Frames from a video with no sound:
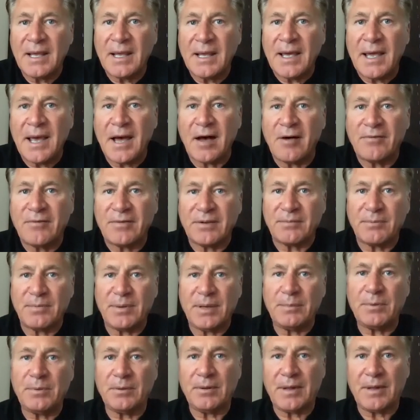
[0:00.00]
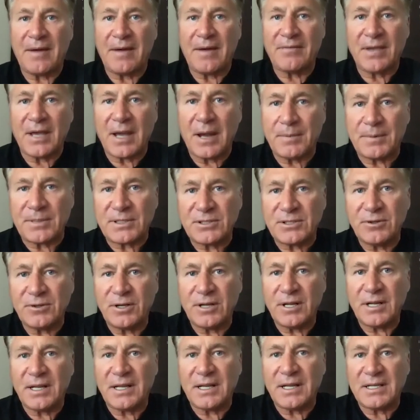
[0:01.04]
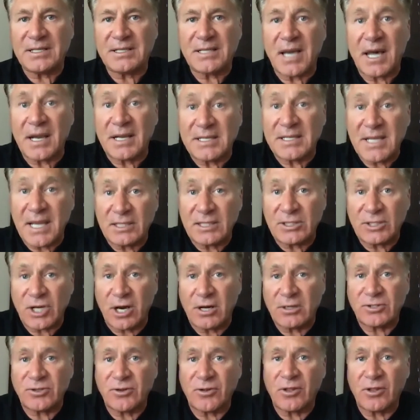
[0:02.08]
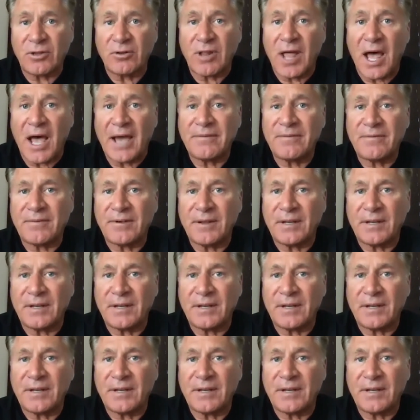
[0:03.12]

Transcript: helping people have the opportunity to kind of take charge of their life.